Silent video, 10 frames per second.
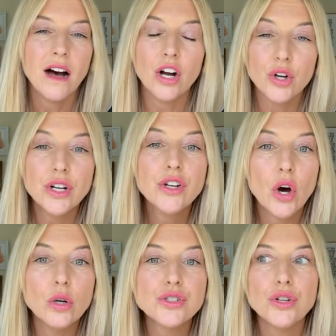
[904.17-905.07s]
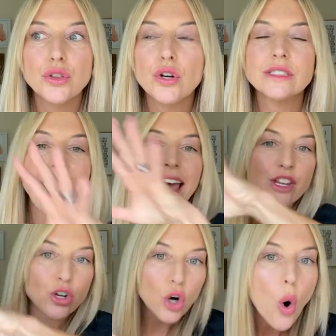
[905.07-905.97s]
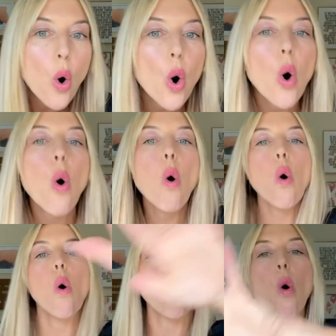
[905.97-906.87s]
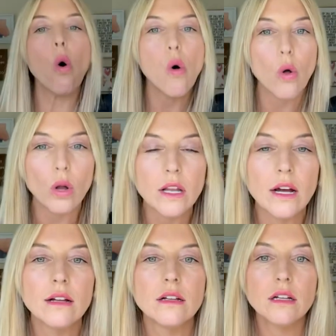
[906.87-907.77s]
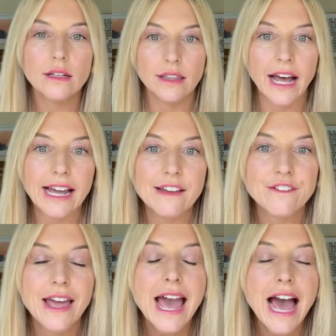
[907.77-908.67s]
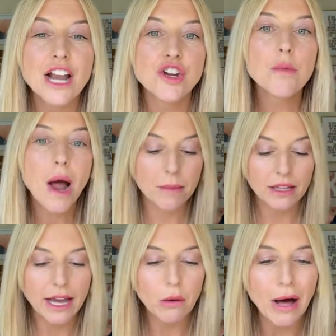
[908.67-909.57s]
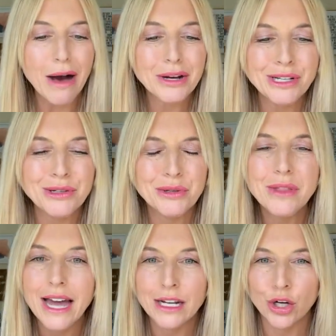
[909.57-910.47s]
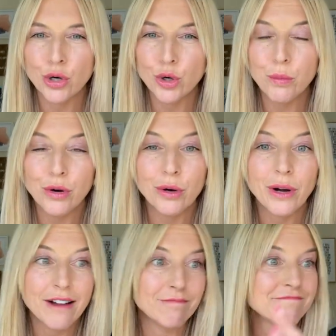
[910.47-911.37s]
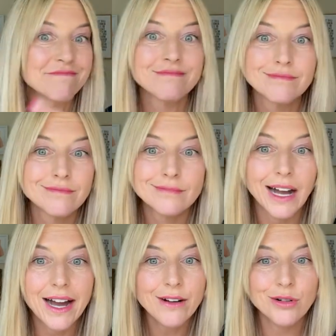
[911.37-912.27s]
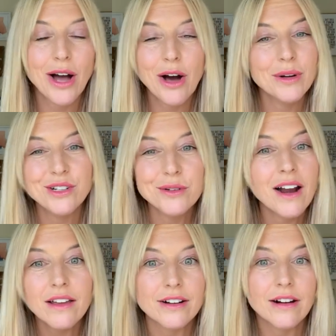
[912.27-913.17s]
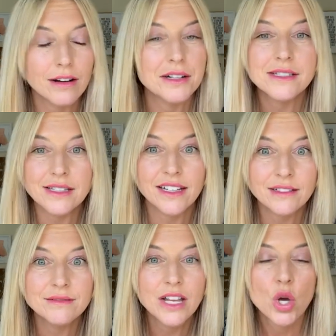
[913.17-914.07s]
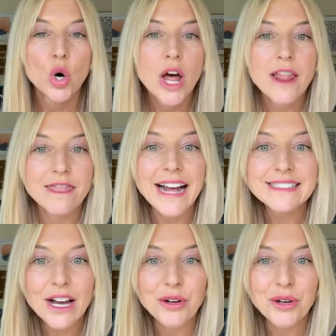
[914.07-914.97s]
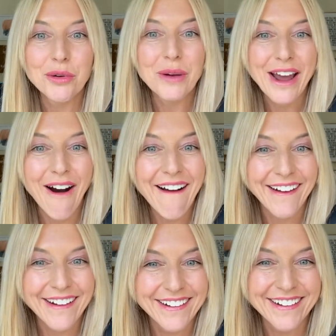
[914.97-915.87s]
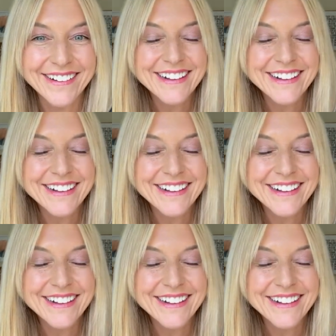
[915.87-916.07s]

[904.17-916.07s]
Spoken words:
A good coach looks at your whole life. And you're probably like, well, how can you do that in a group program? I don't know how we do it either, honestly. That's how good we are.